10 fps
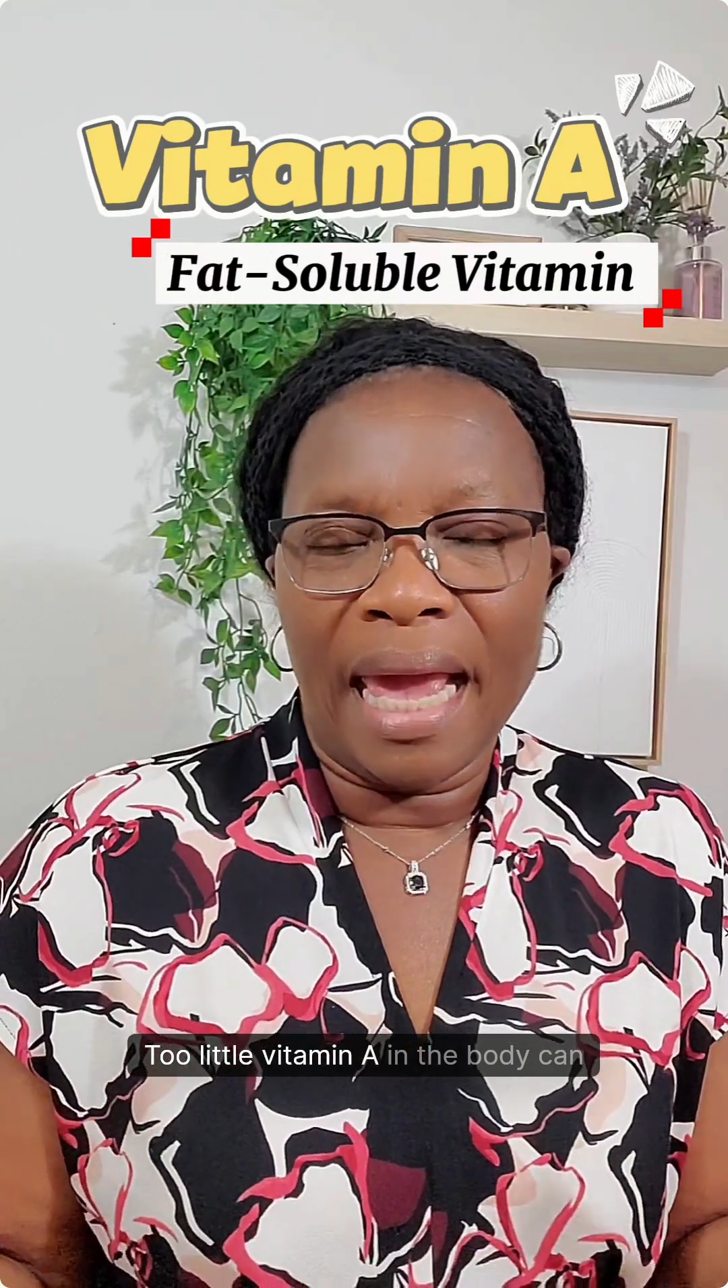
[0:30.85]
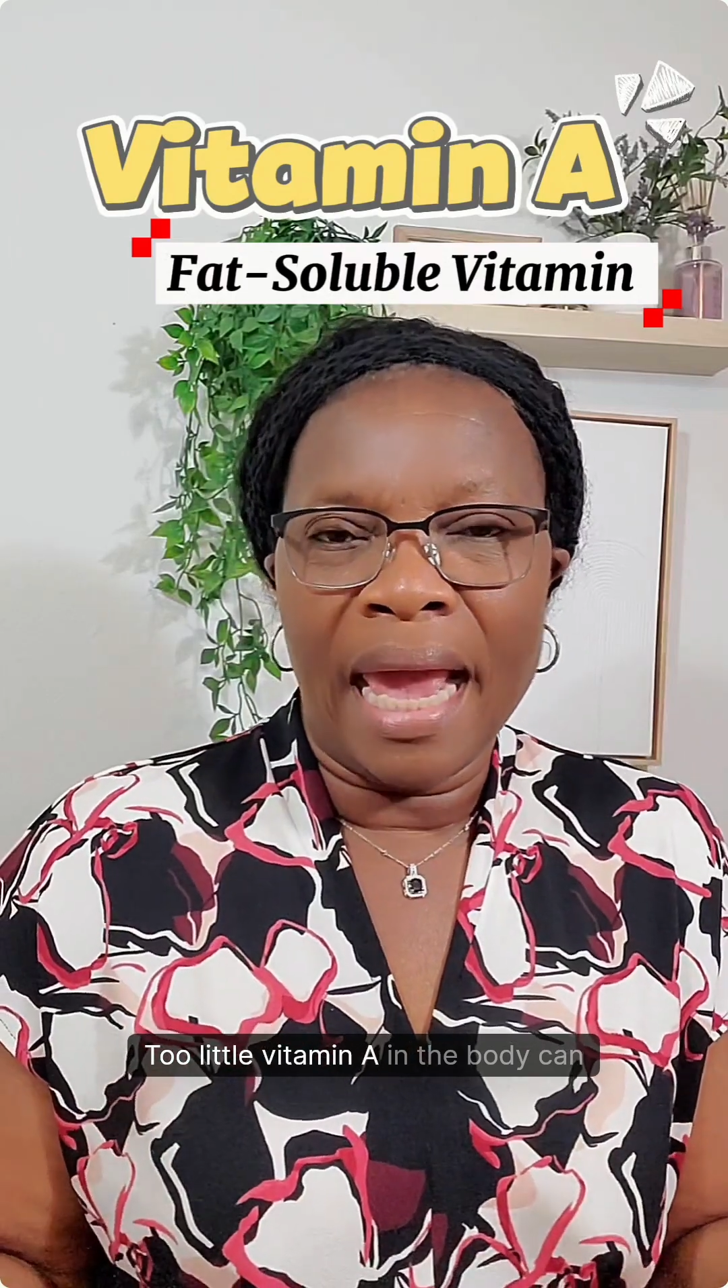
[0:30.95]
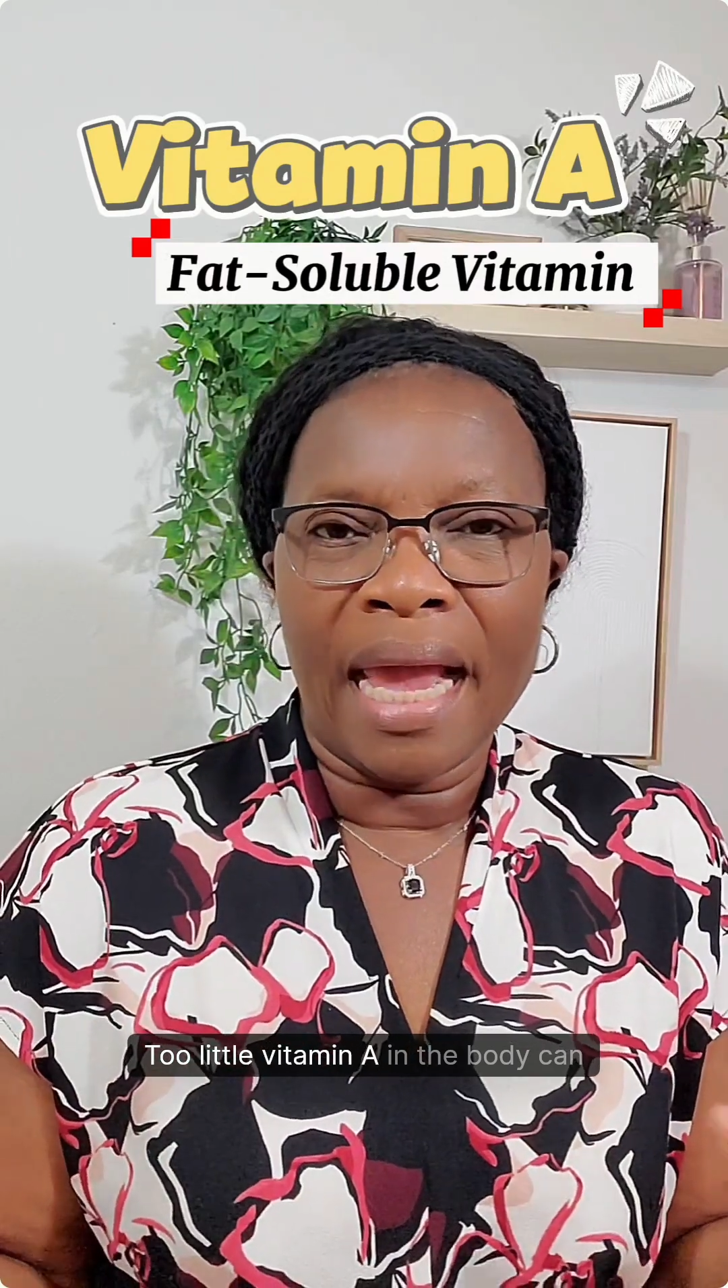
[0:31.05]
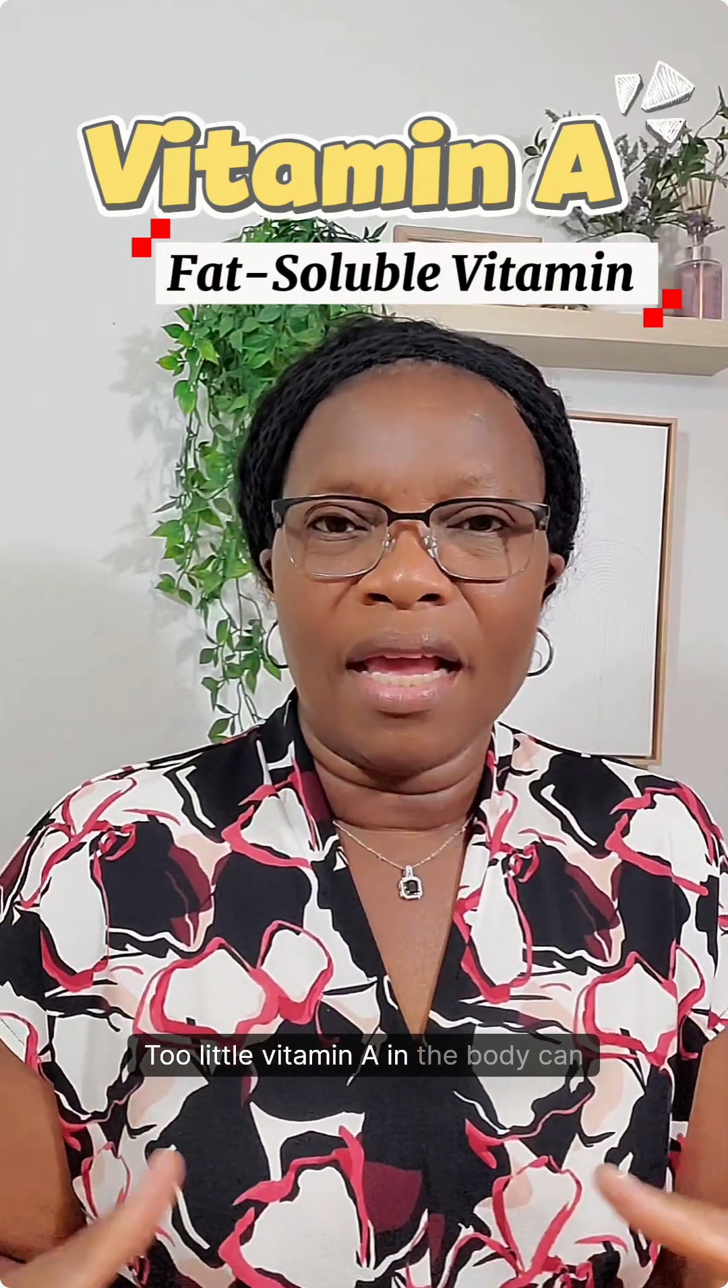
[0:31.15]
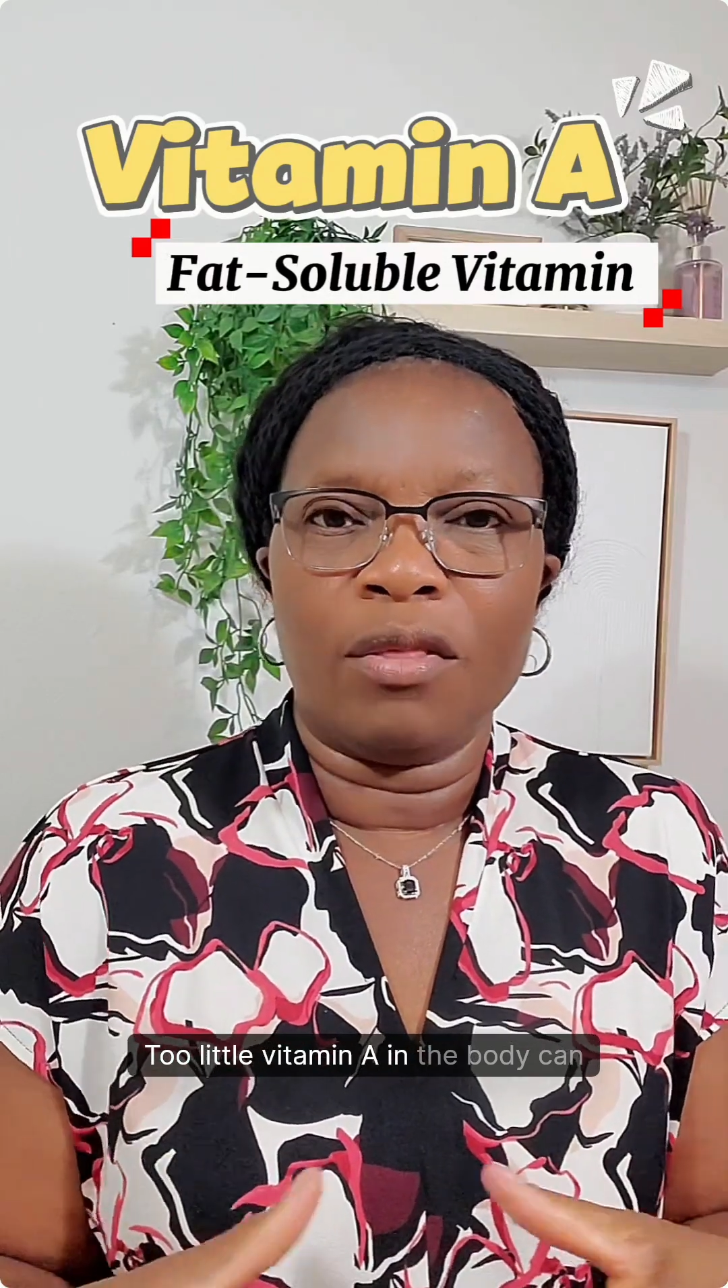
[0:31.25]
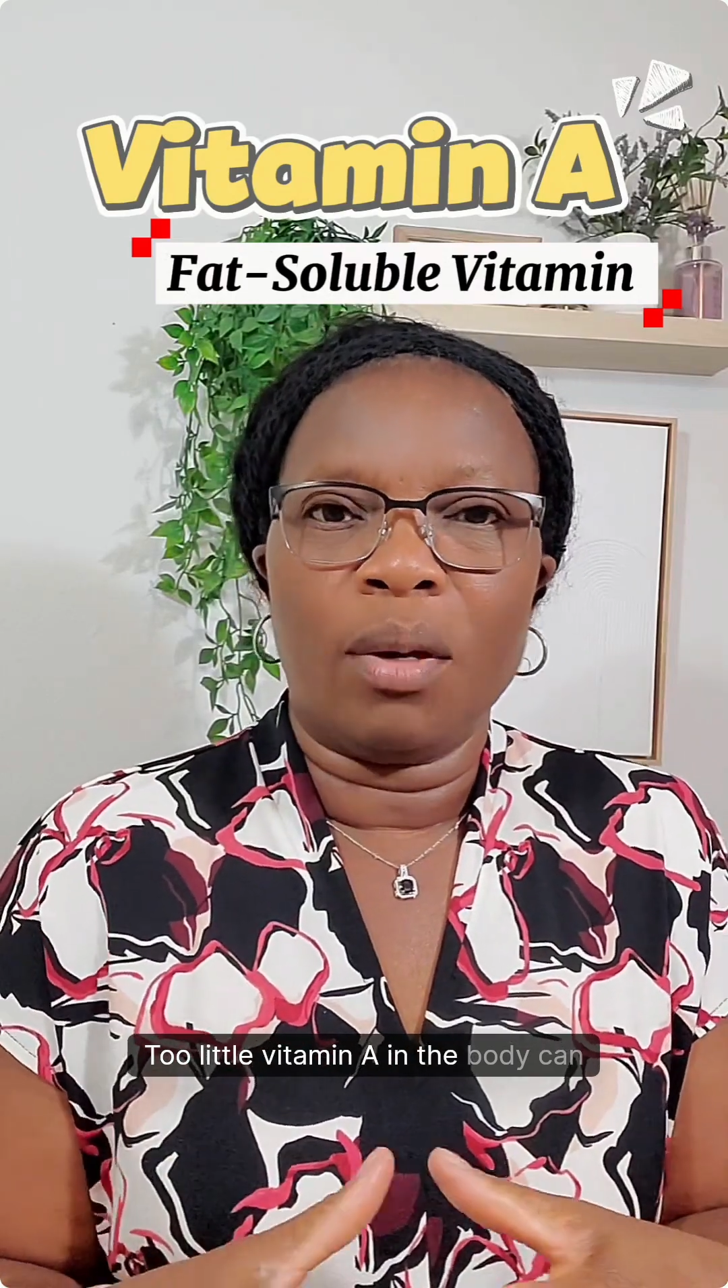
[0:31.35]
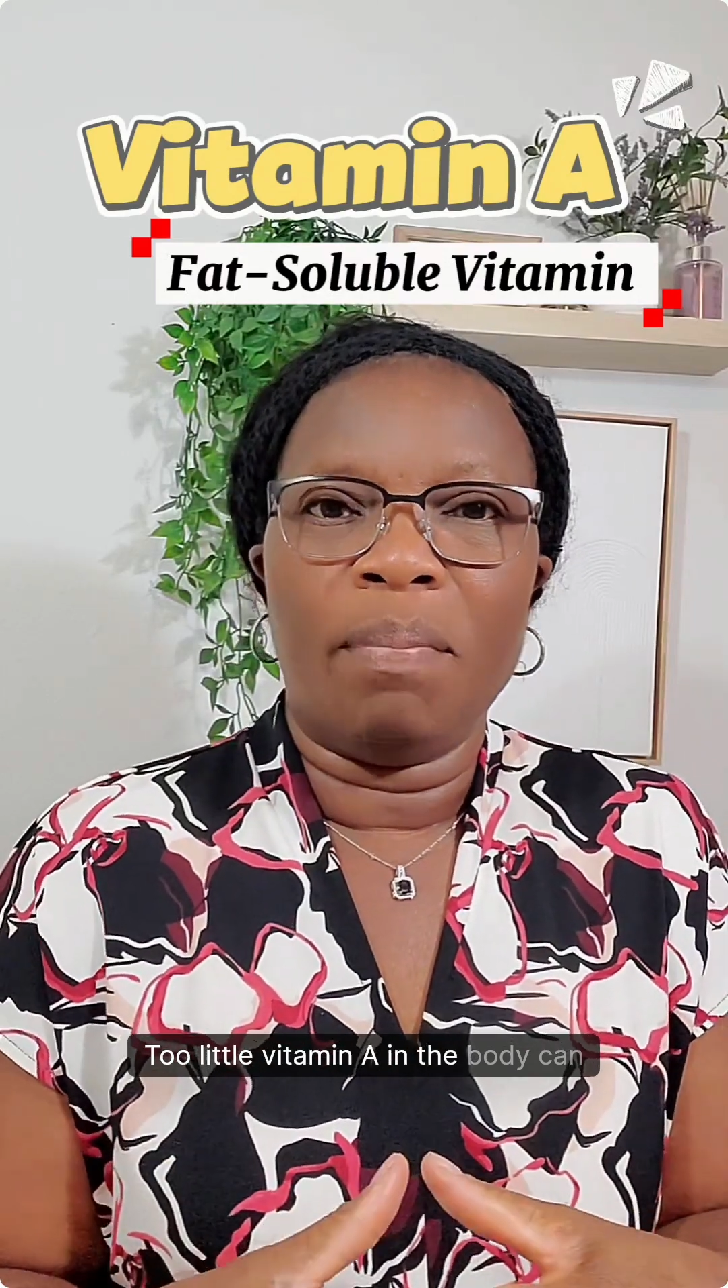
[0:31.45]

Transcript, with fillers: A in the